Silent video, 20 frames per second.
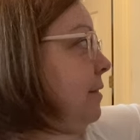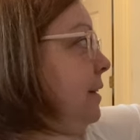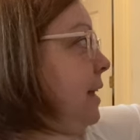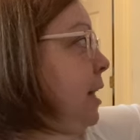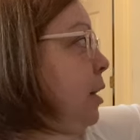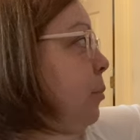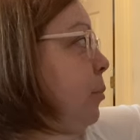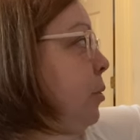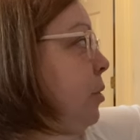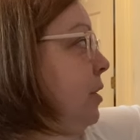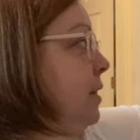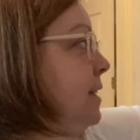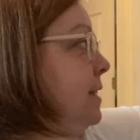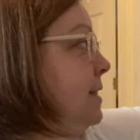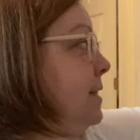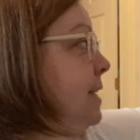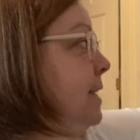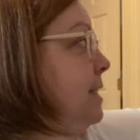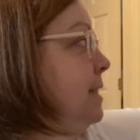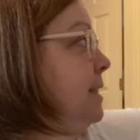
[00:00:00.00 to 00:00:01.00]
letter board
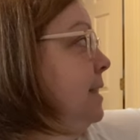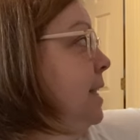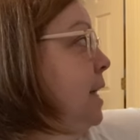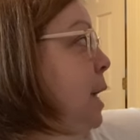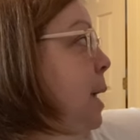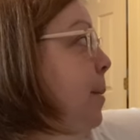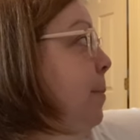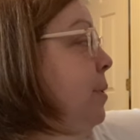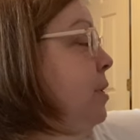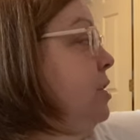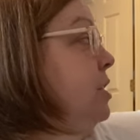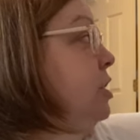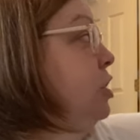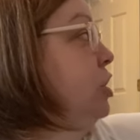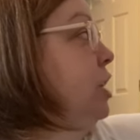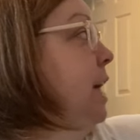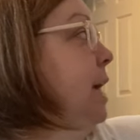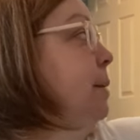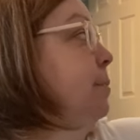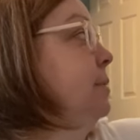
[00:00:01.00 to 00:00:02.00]
that says Books and
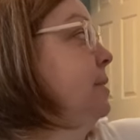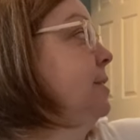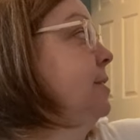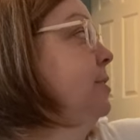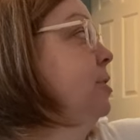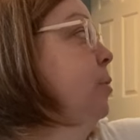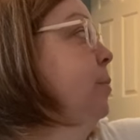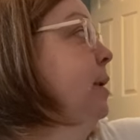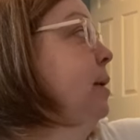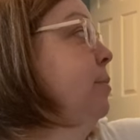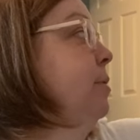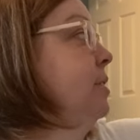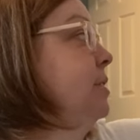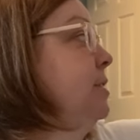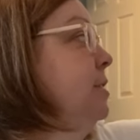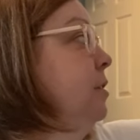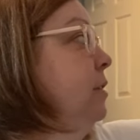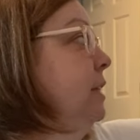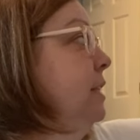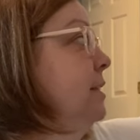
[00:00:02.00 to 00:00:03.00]
Jams, So Many Books,
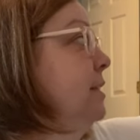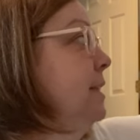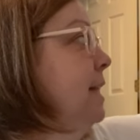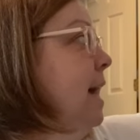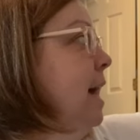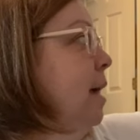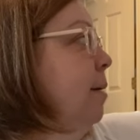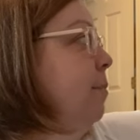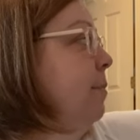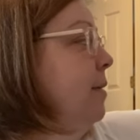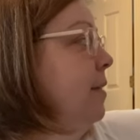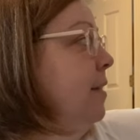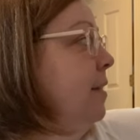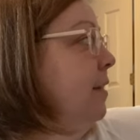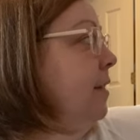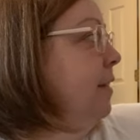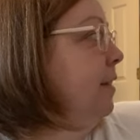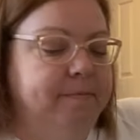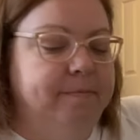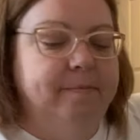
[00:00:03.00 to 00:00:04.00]
So Little Time.
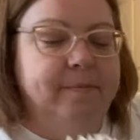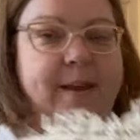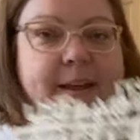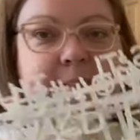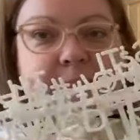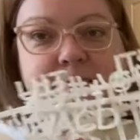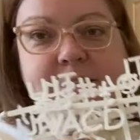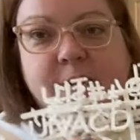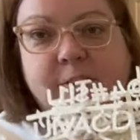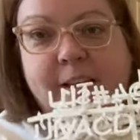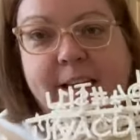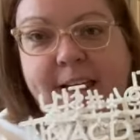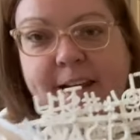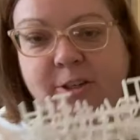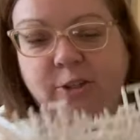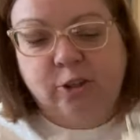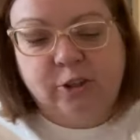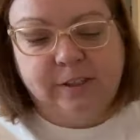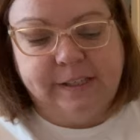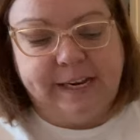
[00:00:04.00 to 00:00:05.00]
And these are the
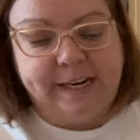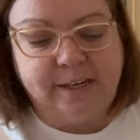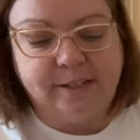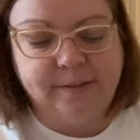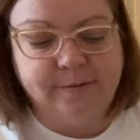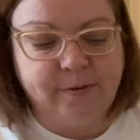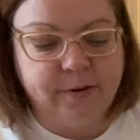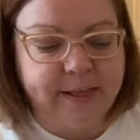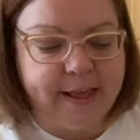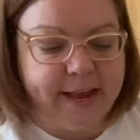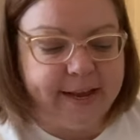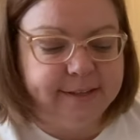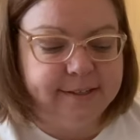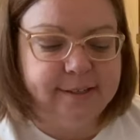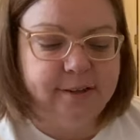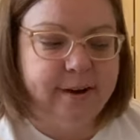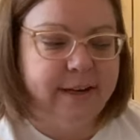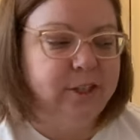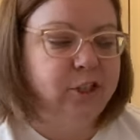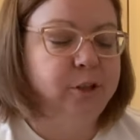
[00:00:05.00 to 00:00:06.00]
extra letters for that.
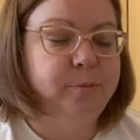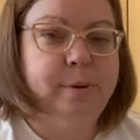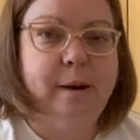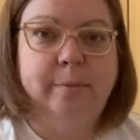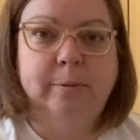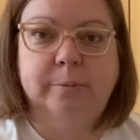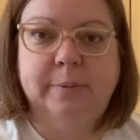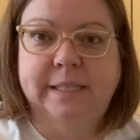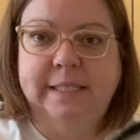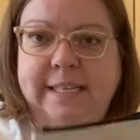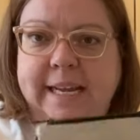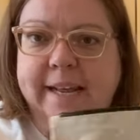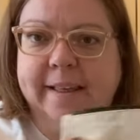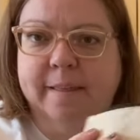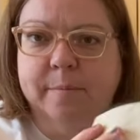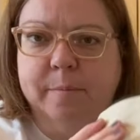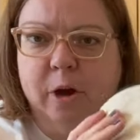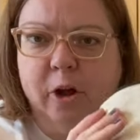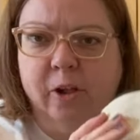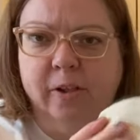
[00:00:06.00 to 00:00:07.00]
So I should probably take
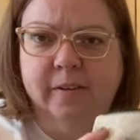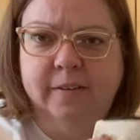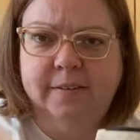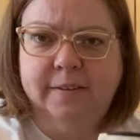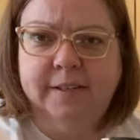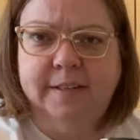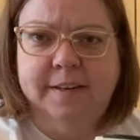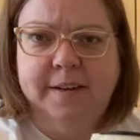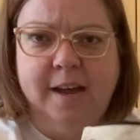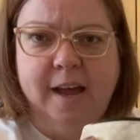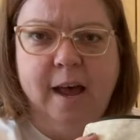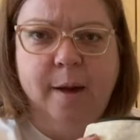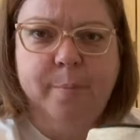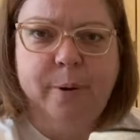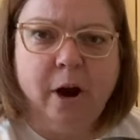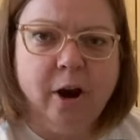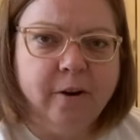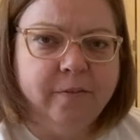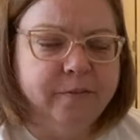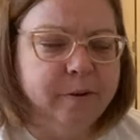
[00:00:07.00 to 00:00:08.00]
them all
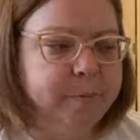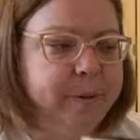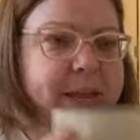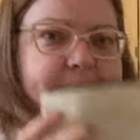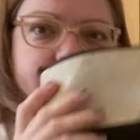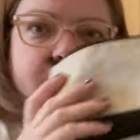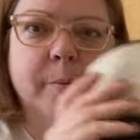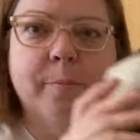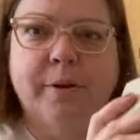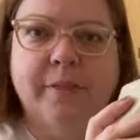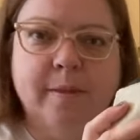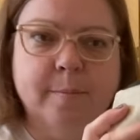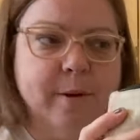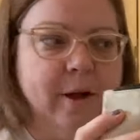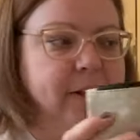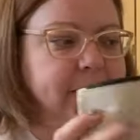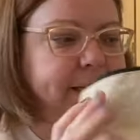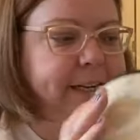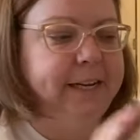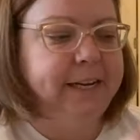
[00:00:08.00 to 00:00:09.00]
apart from here, put them
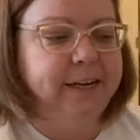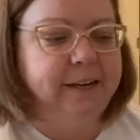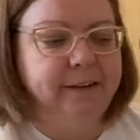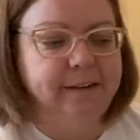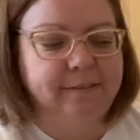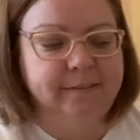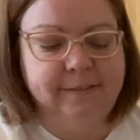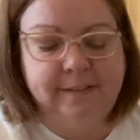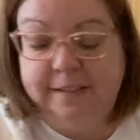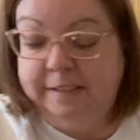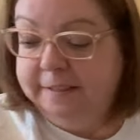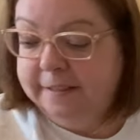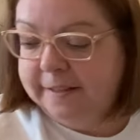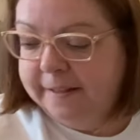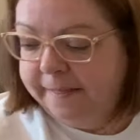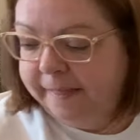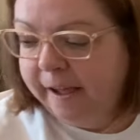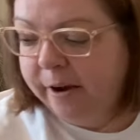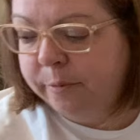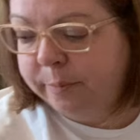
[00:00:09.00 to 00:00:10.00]
all in here.
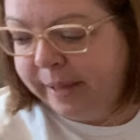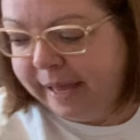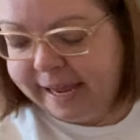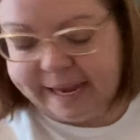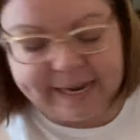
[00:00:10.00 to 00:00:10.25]
That would be